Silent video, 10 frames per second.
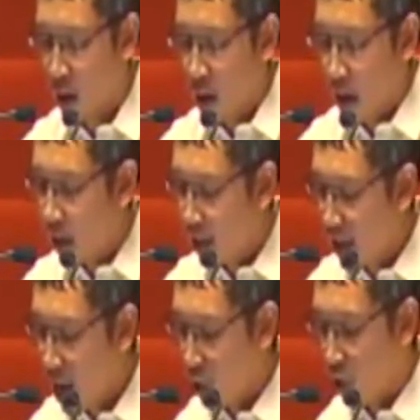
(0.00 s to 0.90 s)
In the
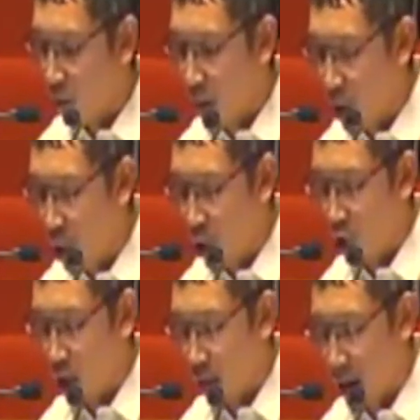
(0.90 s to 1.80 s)
towns of
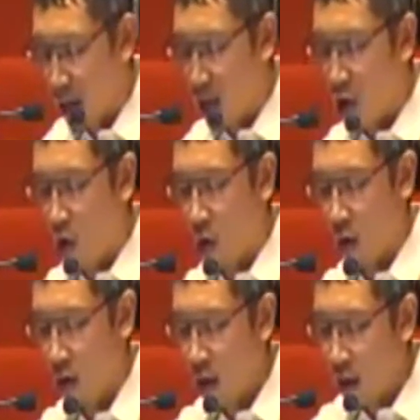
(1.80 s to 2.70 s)
Bacolod and
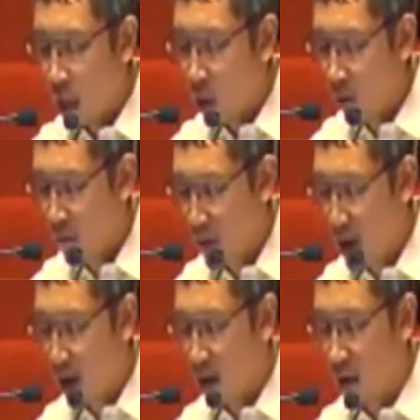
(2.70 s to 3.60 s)
Maigo, they were
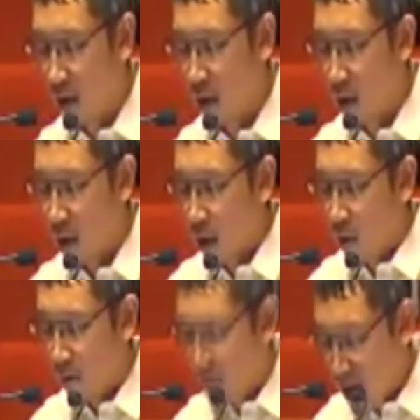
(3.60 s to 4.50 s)

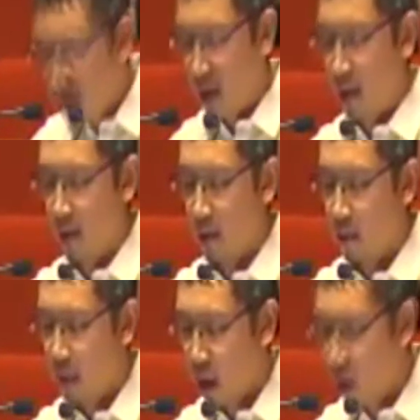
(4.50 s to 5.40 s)

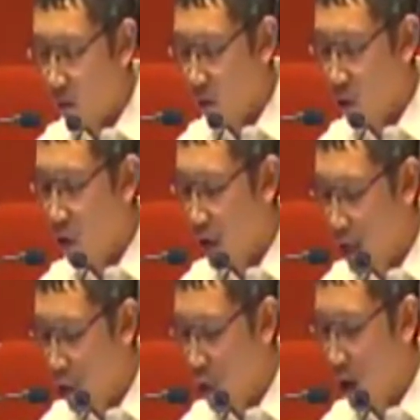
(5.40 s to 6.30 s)
ferried by Governor
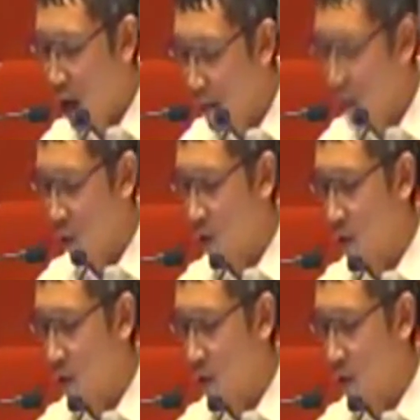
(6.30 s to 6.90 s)
Leo Ocampo